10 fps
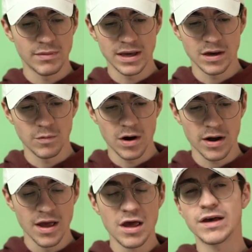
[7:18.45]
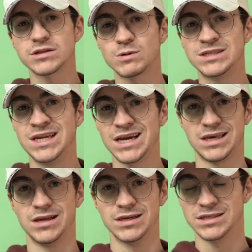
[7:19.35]
make it work. That's a
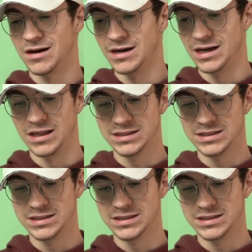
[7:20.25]
ridiculous idea.